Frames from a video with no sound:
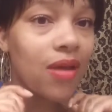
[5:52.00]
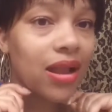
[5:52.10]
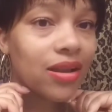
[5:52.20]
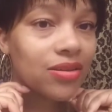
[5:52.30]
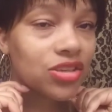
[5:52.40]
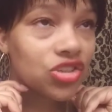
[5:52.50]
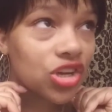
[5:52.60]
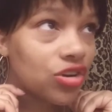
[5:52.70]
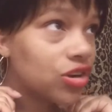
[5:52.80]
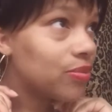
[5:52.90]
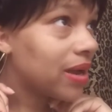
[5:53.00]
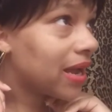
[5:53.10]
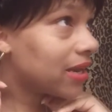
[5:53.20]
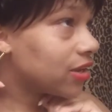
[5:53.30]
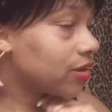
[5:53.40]
I know it's a choker, but
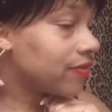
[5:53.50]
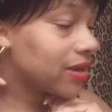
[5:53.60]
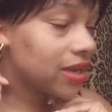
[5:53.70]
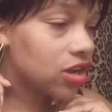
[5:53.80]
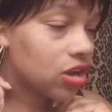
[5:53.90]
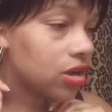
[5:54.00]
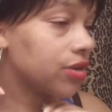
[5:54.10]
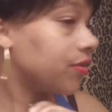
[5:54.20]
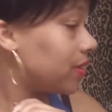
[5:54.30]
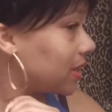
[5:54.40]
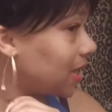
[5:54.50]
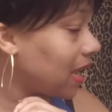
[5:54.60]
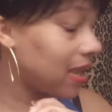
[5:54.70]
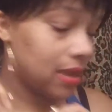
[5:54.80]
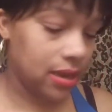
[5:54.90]
how do you even get it on your
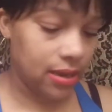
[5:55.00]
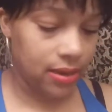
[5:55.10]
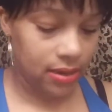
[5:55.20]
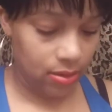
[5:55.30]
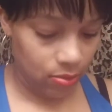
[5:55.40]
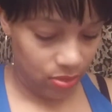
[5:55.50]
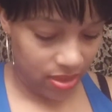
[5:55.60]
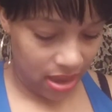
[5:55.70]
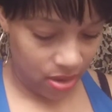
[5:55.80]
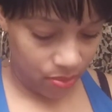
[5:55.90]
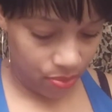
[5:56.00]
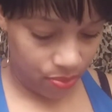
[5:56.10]
neck without